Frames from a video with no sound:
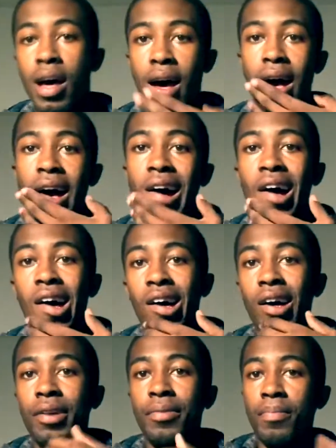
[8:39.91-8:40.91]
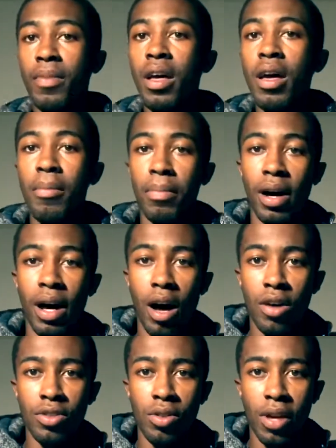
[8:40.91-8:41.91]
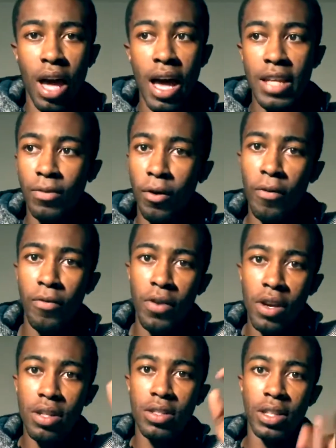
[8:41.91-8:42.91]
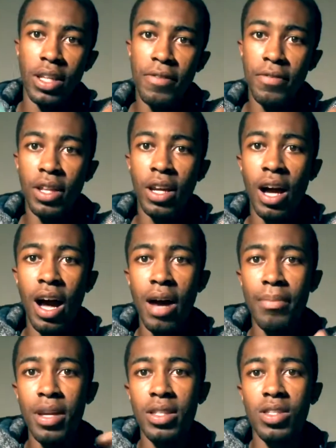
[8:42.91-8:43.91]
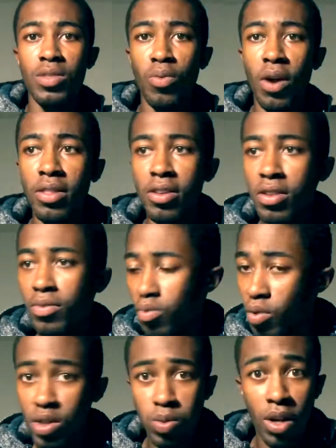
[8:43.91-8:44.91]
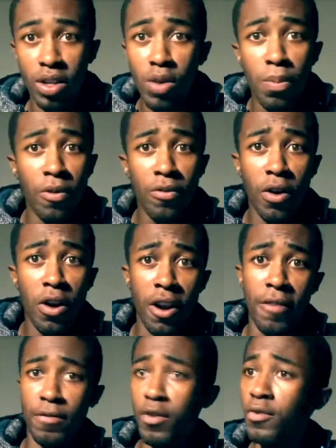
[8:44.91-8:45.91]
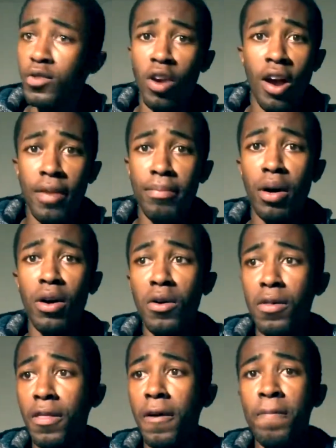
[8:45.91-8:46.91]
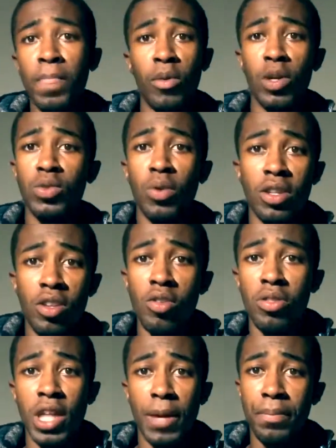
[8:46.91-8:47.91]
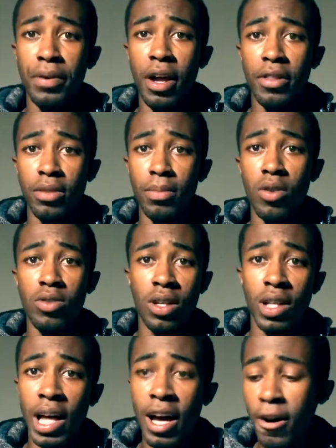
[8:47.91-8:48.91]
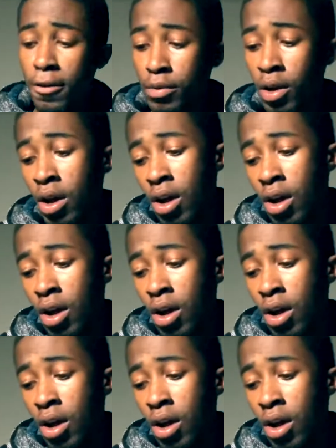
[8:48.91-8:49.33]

But also, guys, feel free to leave in the comments which one you prefer, if you've tried both. Which one do you think put out the most cloud?